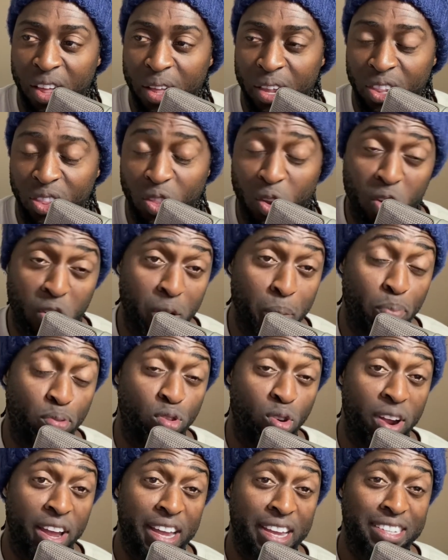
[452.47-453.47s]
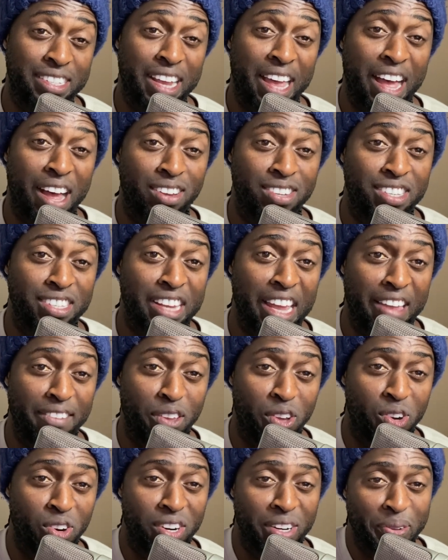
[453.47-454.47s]
Lord praise our
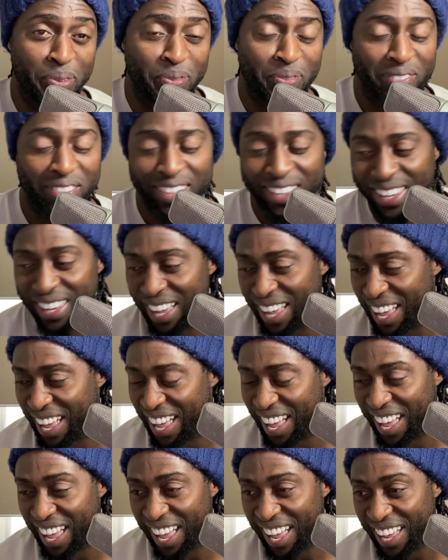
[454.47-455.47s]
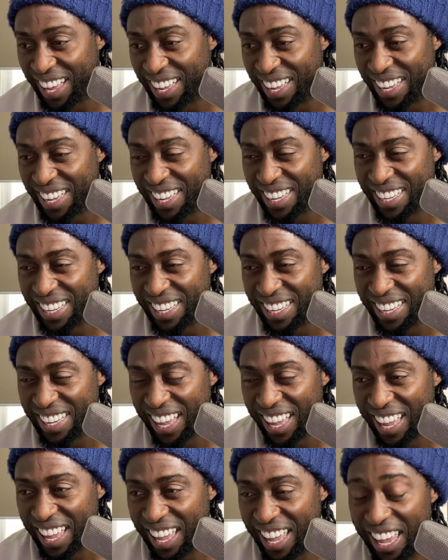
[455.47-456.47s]
savior, Elon
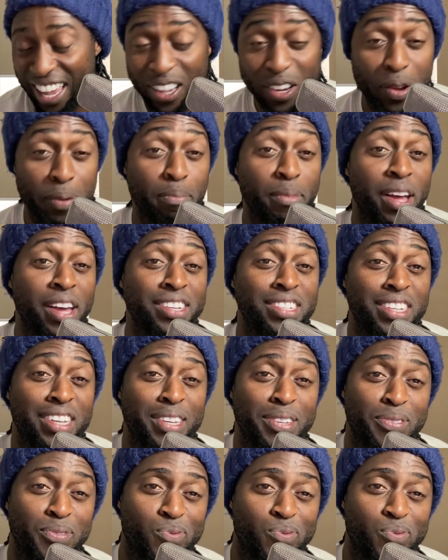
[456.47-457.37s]
Musk.